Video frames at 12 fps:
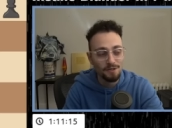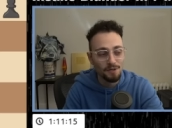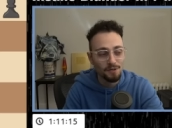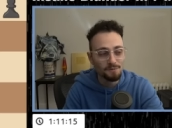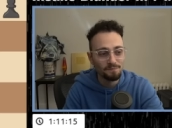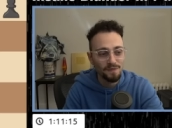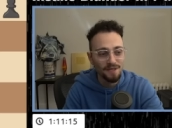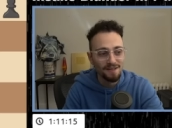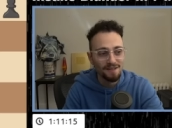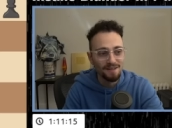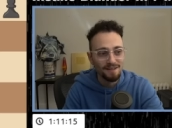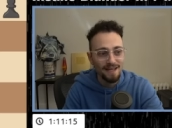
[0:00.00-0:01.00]
So
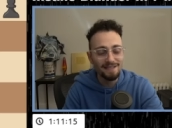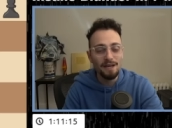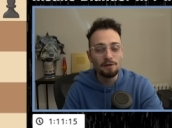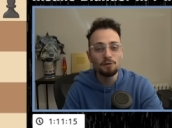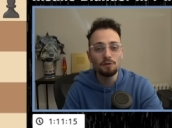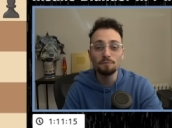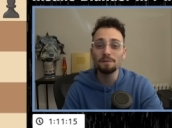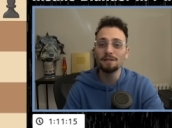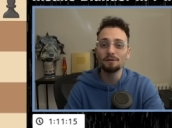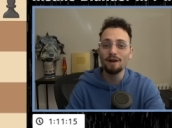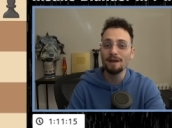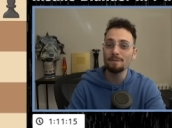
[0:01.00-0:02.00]
that's how you can beat
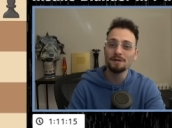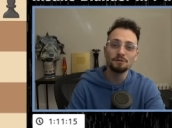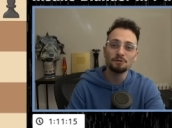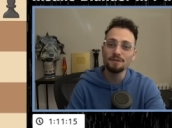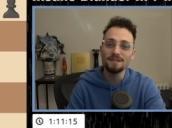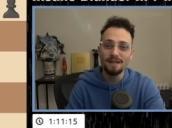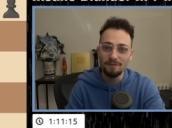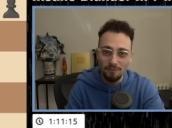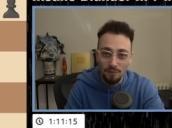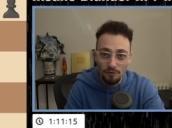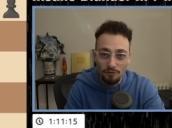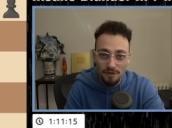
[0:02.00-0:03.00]
a grandmaster in seven
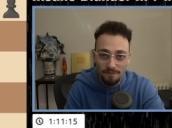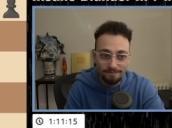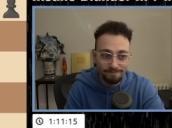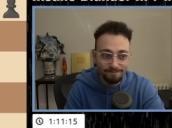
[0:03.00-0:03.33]
moves.